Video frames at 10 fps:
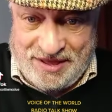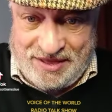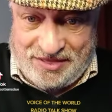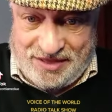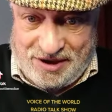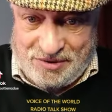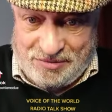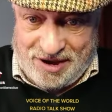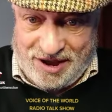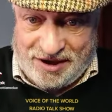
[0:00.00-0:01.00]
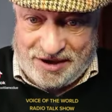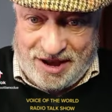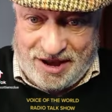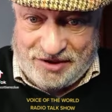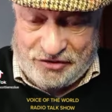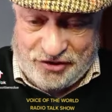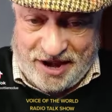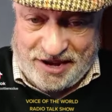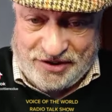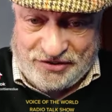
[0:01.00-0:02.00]
There we are. Uh,
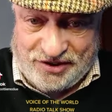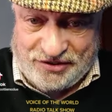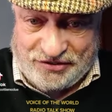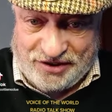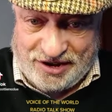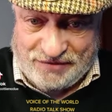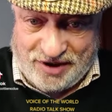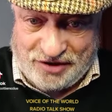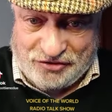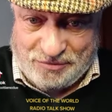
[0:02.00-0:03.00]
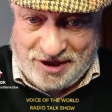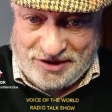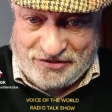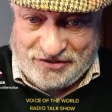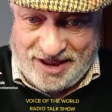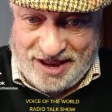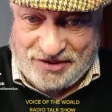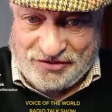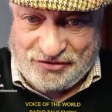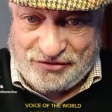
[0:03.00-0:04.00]
Treggs is saying Vegemite
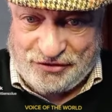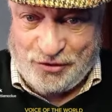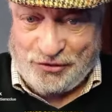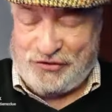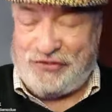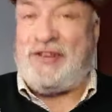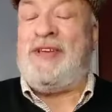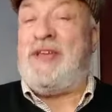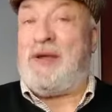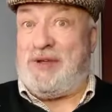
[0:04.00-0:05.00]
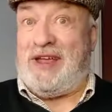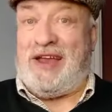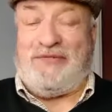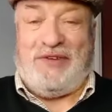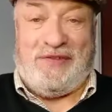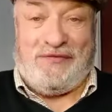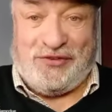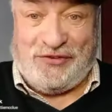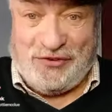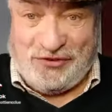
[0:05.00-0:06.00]
and toast. We advert
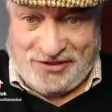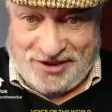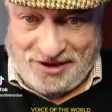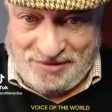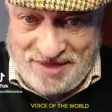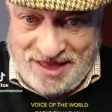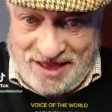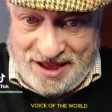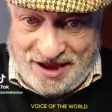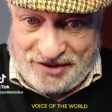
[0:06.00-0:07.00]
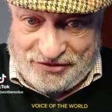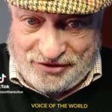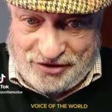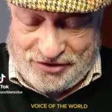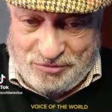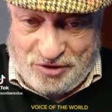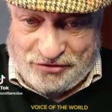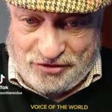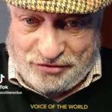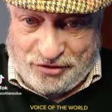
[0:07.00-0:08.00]
for toast there. Uh, Scotty,
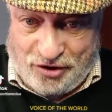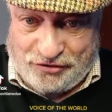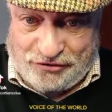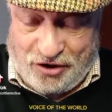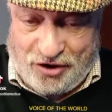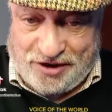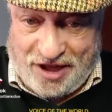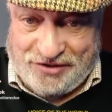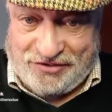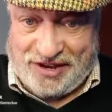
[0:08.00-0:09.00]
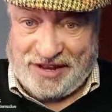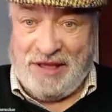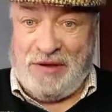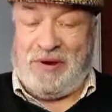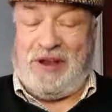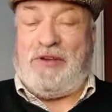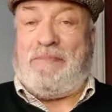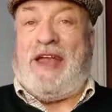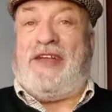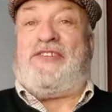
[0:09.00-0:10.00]
what's your thoughts on hunting? Well, it
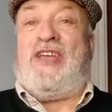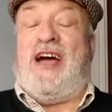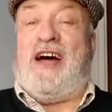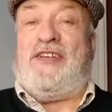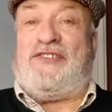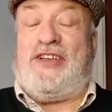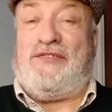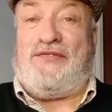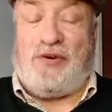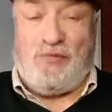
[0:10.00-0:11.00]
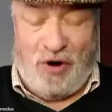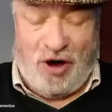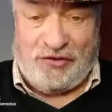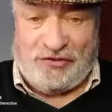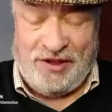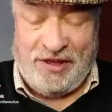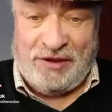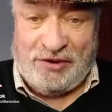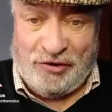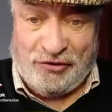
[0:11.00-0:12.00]
depends. Hunting for what?
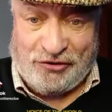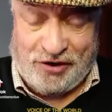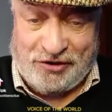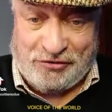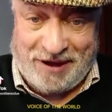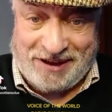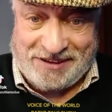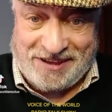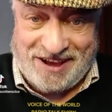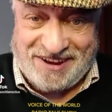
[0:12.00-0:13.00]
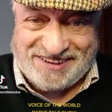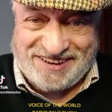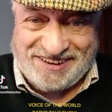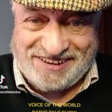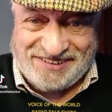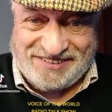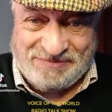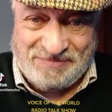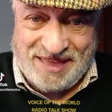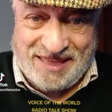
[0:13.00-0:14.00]
Usually it's my car keys.